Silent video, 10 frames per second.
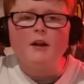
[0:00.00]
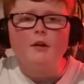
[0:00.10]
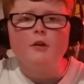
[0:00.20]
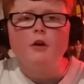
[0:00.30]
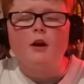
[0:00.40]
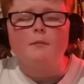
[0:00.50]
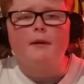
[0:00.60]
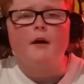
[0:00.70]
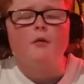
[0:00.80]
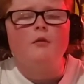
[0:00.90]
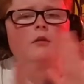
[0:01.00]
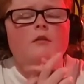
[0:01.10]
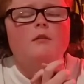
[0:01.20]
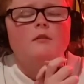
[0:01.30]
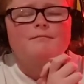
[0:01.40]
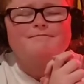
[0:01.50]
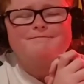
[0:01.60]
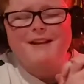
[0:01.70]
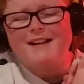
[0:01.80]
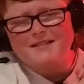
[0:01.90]
out of New York, Bell.
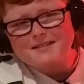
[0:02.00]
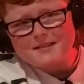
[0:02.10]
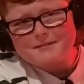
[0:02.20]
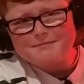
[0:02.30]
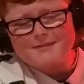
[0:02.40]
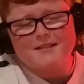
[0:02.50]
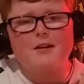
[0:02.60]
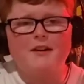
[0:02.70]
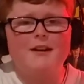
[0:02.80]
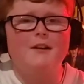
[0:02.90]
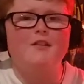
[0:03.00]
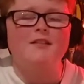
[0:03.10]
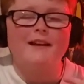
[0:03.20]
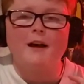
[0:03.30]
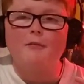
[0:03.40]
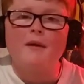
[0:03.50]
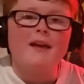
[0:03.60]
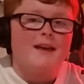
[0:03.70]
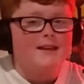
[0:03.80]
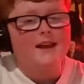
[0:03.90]
That's some disheartening news. Now,
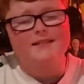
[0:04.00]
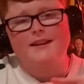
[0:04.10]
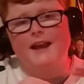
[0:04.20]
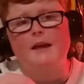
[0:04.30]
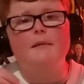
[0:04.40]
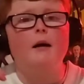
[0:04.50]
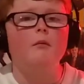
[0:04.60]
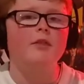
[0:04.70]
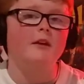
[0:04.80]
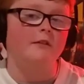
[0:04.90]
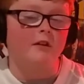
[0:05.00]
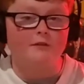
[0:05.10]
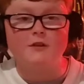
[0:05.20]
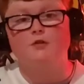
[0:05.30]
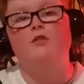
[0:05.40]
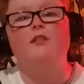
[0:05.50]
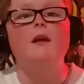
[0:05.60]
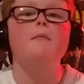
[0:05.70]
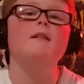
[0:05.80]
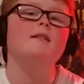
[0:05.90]
he hasn't came out with an official
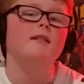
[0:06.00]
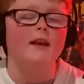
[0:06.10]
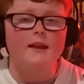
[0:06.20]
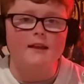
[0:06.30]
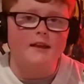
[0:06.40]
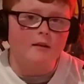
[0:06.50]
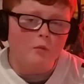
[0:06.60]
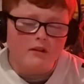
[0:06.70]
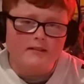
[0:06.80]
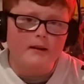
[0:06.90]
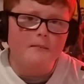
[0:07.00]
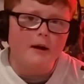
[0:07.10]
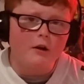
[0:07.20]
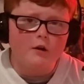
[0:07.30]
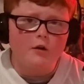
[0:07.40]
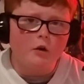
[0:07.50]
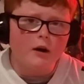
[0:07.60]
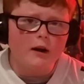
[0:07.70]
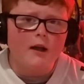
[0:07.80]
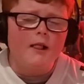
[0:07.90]
statement saying he wants to come out of New
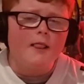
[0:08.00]
York,